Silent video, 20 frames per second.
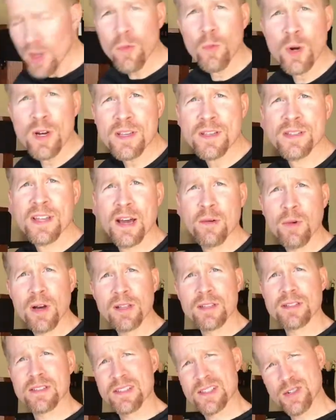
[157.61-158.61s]
What is that?
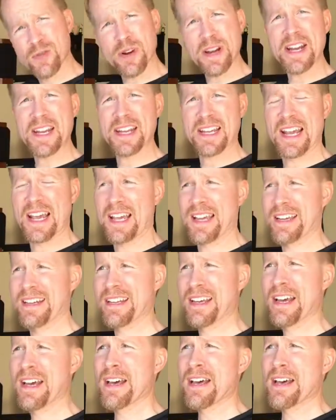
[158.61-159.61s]
Well, it's a training aid.